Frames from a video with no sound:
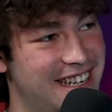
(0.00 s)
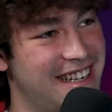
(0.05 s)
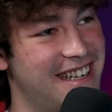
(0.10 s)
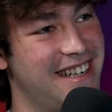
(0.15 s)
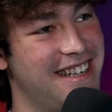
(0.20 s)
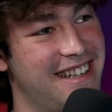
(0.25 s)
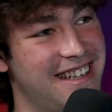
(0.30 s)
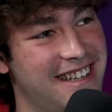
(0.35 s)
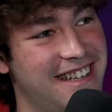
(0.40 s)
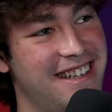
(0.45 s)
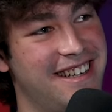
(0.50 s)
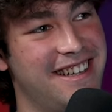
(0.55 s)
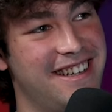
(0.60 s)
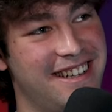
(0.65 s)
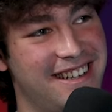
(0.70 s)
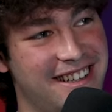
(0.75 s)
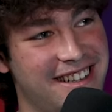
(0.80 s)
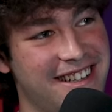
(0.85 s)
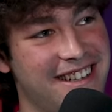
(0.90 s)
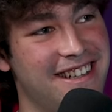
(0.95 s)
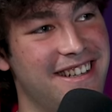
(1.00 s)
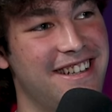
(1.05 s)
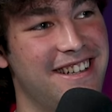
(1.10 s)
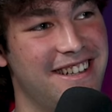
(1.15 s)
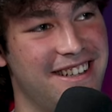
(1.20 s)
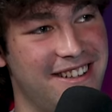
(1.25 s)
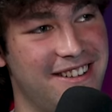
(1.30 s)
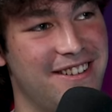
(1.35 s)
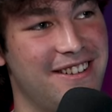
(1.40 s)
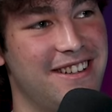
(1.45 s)
I heard the calories
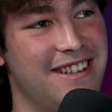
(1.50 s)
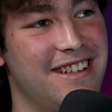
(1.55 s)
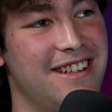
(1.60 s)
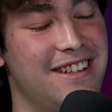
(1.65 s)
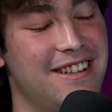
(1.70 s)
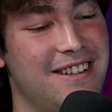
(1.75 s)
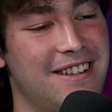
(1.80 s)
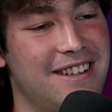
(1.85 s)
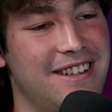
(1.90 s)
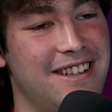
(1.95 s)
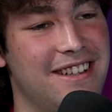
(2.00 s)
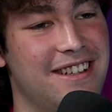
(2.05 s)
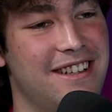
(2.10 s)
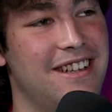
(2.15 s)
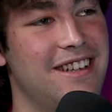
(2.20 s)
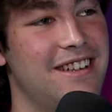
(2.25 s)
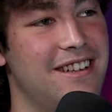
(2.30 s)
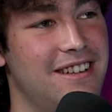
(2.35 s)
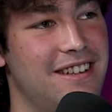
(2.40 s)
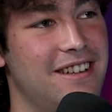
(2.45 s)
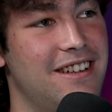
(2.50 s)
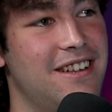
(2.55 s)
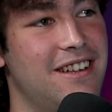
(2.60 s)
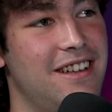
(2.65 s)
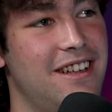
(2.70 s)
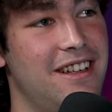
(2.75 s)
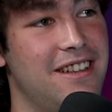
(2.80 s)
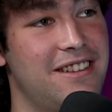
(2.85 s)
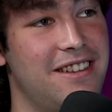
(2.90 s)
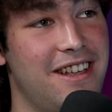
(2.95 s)
talk, and so it's still going on.
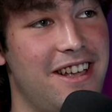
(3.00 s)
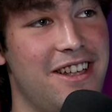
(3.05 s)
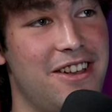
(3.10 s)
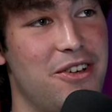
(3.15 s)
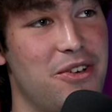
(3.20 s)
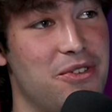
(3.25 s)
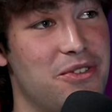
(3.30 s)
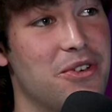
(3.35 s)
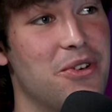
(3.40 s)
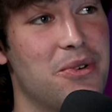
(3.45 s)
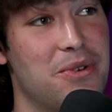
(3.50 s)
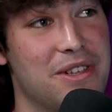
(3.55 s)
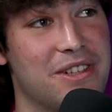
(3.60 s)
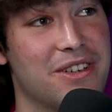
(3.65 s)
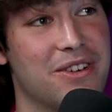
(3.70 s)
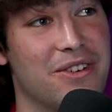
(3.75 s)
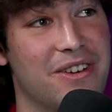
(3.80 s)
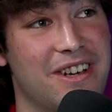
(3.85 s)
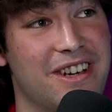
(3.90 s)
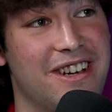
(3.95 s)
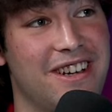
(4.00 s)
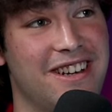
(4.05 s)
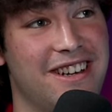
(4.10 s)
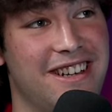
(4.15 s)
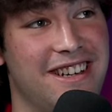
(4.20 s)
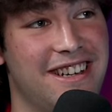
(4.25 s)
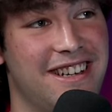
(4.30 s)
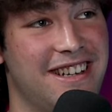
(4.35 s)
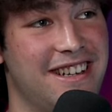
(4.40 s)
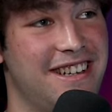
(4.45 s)
Okay. It is always going on.
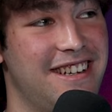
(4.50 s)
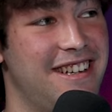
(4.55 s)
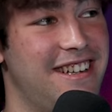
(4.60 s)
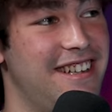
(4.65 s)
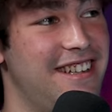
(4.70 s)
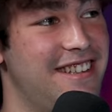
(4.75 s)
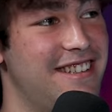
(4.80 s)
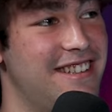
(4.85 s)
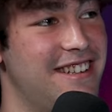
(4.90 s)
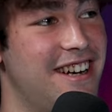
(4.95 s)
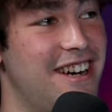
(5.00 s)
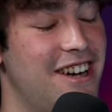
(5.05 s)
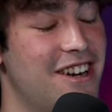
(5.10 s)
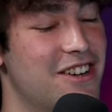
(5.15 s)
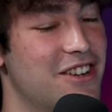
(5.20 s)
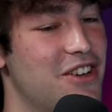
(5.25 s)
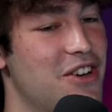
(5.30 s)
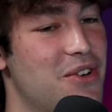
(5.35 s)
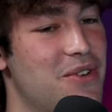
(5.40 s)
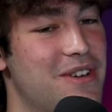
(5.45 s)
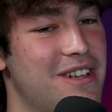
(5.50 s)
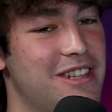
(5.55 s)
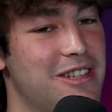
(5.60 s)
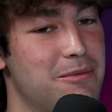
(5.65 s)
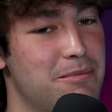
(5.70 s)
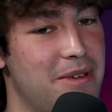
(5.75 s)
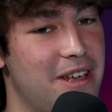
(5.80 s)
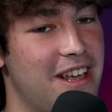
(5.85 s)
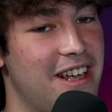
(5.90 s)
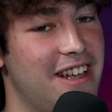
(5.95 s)
It's an ongoing
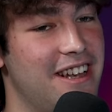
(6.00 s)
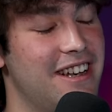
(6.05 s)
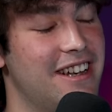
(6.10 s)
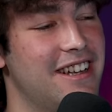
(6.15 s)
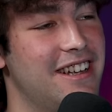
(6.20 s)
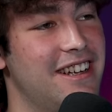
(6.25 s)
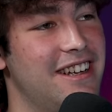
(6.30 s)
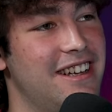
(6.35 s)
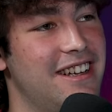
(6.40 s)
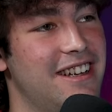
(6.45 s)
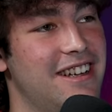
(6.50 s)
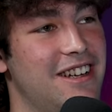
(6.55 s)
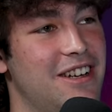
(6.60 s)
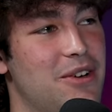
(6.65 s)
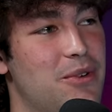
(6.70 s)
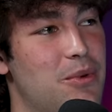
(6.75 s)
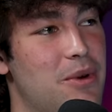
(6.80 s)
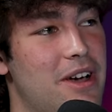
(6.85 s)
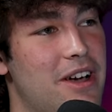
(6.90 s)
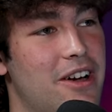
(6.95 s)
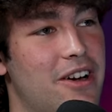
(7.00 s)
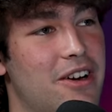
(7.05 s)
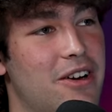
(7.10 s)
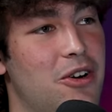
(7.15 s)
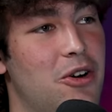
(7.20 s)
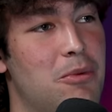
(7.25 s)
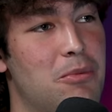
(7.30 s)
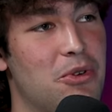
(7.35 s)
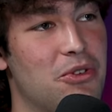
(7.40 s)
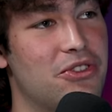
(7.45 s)
debate where
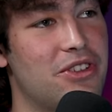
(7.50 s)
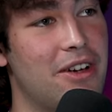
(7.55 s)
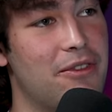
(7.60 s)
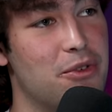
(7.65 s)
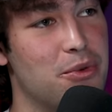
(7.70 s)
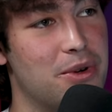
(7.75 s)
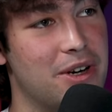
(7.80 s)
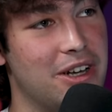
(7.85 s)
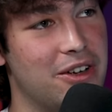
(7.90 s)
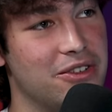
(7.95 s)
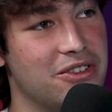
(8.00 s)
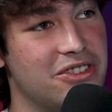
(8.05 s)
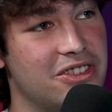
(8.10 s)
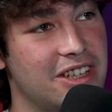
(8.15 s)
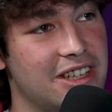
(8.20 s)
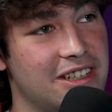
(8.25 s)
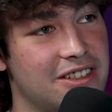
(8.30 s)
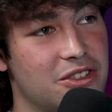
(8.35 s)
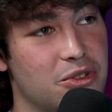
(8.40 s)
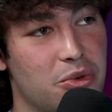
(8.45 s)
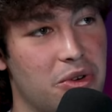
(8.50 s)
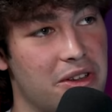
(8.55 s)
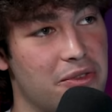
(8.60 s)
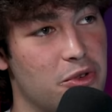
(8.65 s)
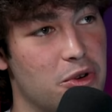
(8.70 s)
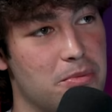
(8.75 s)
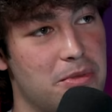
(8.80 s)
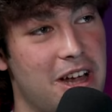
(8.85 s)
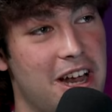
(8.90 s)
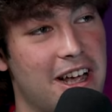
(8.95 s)
almost everyone else thinks
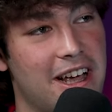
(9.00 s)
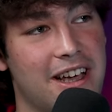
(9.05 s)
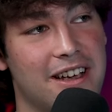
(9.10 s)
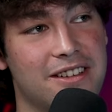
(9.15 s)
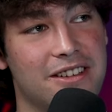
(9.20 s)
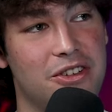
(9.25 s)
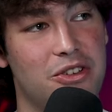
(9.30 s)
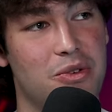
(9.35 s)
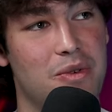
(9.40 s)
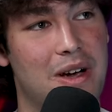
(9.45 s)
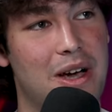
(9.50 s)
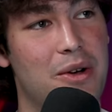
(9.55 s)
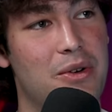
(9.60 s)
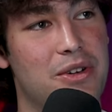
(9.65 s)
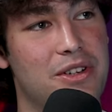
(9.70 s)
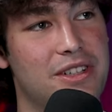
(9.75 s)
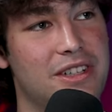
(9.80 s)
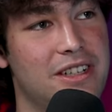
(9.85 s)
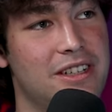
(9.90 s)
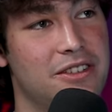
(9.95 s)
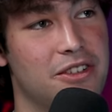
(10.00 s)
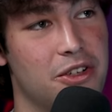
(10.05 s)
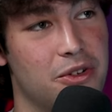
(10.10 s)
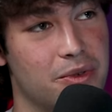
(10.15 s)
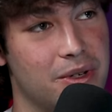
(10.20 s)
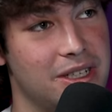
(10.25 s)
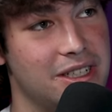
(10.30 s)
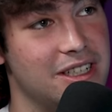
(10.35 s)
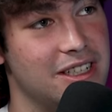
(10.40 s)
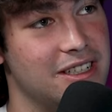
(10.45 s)
24 pancakes in 2 hours is
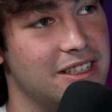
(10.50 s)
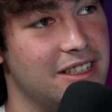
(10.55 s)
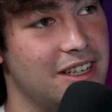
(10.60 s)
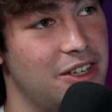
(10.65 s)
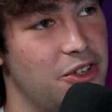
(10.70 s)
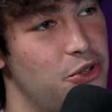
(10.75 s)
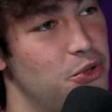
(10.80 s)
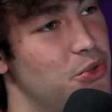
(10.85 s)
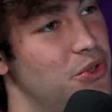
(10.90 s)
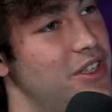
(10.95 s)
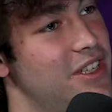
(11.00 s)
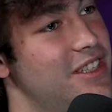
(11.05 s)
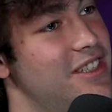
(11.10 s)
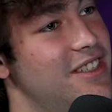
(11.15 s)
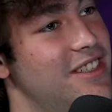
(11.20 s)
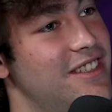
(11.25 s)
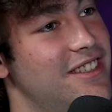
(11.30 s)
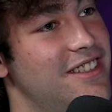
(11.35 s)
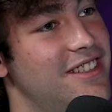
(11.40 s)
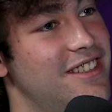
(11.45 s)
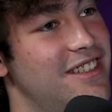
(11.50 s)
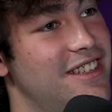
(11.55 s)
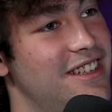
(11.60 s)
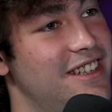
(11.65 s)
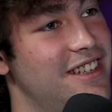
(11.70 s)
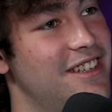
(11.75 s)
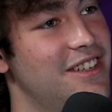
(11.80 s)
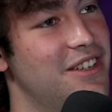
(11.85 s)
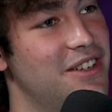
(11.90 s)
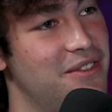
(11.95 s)
egregious, and Julius is
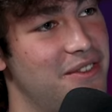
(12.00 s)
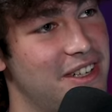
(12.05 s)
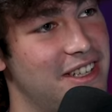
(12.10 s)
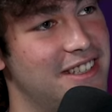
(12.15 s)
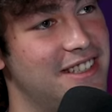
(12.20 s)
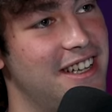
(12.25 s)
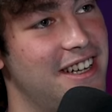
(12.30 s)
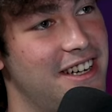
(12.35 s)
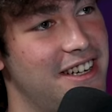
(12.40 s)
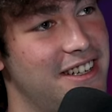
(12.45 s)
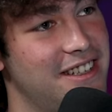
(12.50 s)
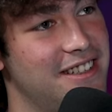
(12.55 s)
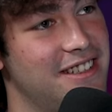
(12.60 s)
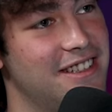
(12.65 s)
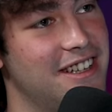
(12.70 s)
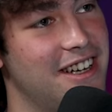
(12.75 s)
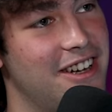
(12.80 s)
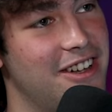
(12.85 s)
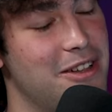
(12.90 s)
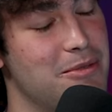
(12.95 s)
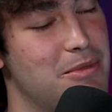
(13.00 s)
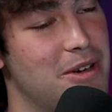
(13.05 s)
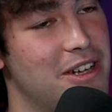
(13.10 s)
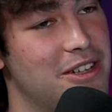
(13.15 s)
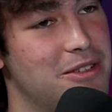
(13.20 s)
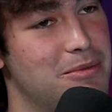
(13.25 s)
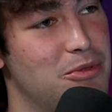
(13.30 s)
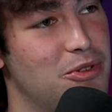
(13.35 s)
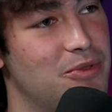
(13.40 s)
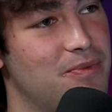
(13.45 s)
convinced that it is entirely
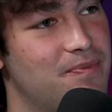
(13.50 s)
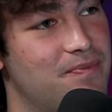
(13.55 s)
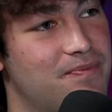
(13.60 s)
possible.